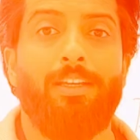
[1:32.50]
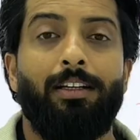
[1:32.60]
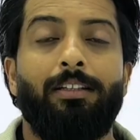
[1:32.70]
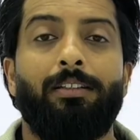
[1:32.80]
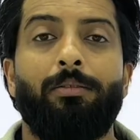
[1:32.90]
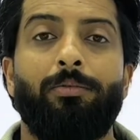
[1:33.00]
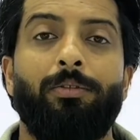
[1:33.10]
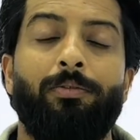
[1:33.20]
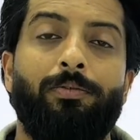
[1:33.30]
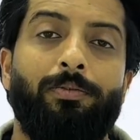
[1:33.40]
In terms
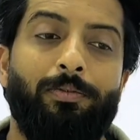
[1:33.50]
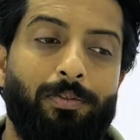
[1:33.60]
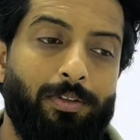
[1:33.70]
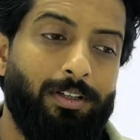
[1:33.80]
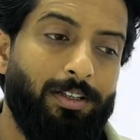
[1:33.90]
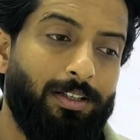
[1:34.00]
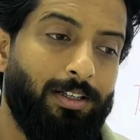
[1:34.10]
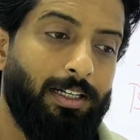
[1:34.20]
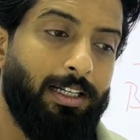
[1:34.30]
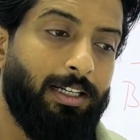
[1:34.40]
of,
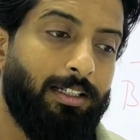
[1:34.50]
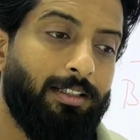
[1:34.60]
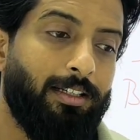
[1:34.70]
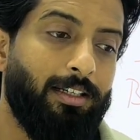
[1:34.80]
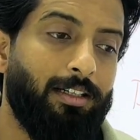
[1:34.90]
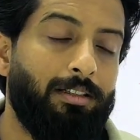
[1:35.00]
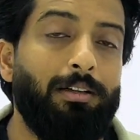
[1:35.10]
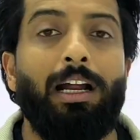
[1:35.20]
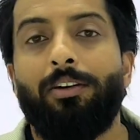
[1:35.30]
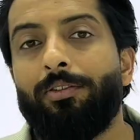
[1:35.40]
let's say,
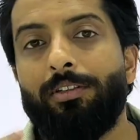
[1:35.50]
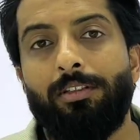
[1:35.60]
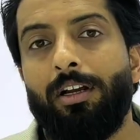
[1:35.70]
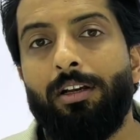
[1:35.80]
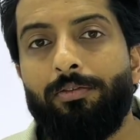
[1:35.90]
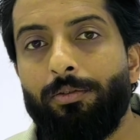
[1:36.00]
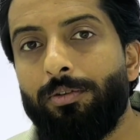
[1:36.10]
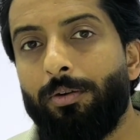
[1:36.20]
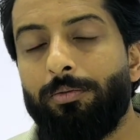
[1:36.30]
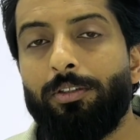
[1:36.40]
Address Skyview
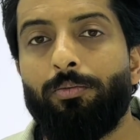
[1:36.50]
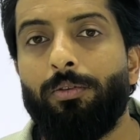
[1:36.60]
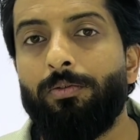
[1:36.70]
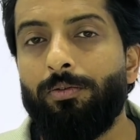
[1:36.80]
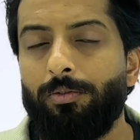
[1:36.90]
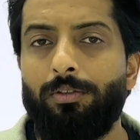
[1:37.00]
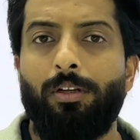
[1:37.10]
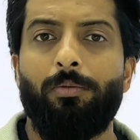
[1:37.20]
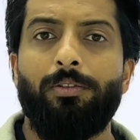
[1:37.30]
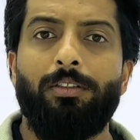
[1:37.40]
Towers is one of those
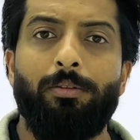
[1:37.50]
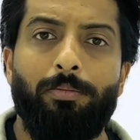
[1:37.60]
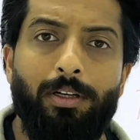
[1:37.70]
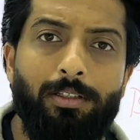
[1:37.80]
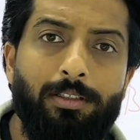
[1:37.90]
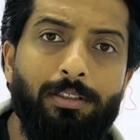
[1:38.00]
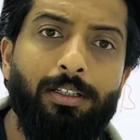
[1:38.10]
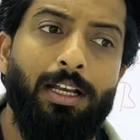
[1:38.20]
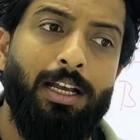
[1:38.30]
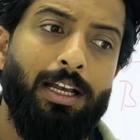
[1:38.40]
towers that the prices
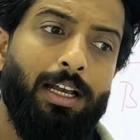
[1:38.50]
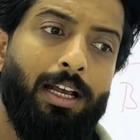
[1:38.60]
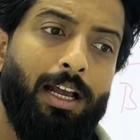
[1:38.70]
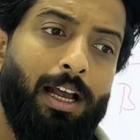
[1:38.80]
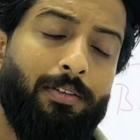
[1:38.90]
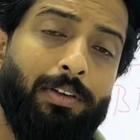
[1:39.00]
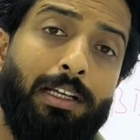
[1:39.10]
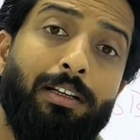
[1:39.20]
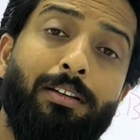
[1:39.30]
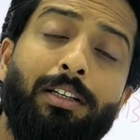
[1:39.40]
have
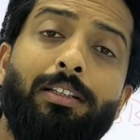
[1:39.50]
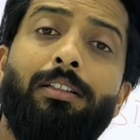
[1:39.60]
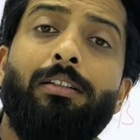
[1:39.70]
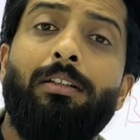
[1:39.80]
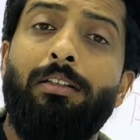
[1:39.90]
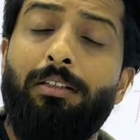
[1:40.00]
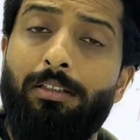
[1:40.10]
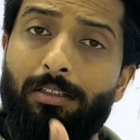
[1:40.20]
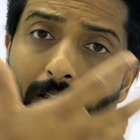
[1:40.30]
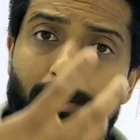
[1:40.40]
increased
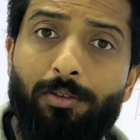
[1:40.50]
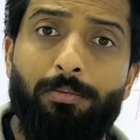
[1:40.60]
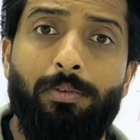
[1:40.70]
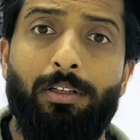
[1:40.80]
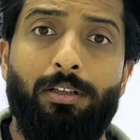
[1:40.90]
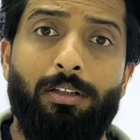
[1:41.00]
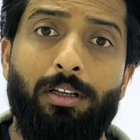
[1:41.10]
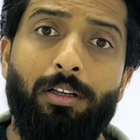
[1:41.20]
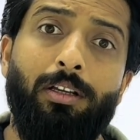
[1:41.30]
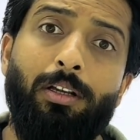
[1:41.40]
considerably
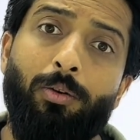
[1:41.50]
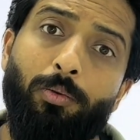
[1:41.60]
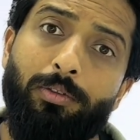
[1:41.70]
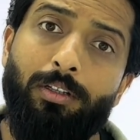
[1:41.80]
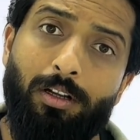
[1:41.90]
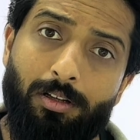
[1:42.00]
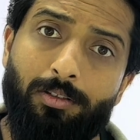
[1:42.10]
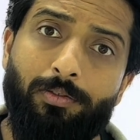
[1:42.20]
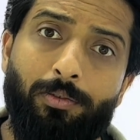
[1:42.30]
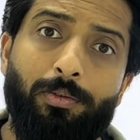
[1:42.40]
over the
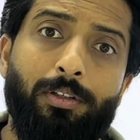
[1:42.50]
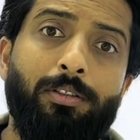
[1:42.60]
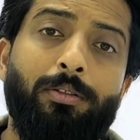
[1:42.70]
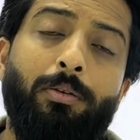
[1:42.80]
last few years.